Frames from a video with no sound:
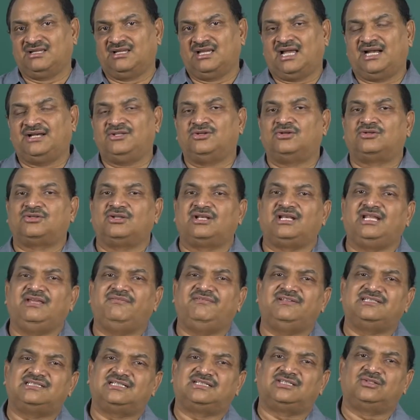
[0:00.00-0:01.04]
and you have to
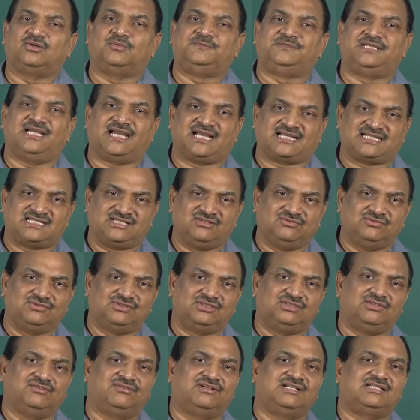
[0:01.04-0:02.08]
revisit the objectives
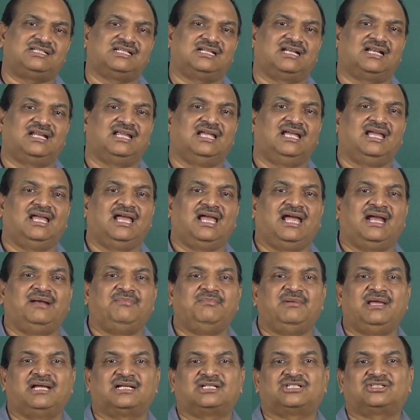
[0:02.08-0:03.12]
you have written and
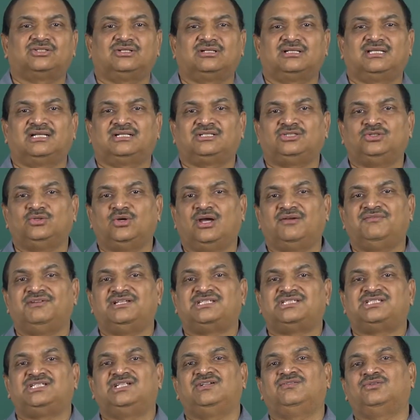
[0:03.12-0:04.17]
make sure that you have
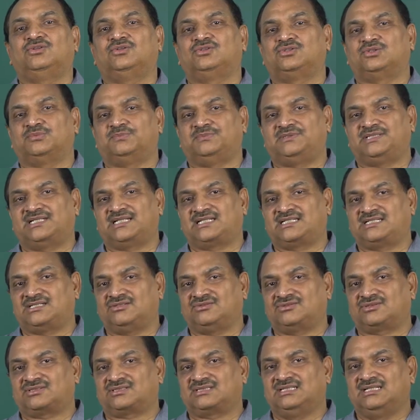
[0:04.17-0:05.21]
achieved those
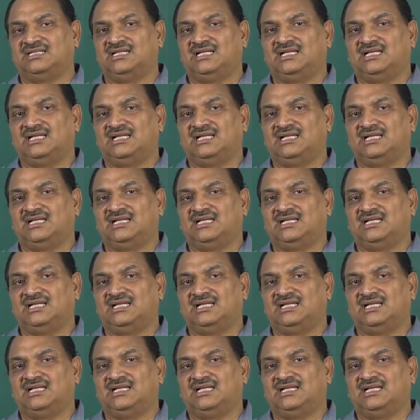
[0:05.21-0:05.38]
objectives.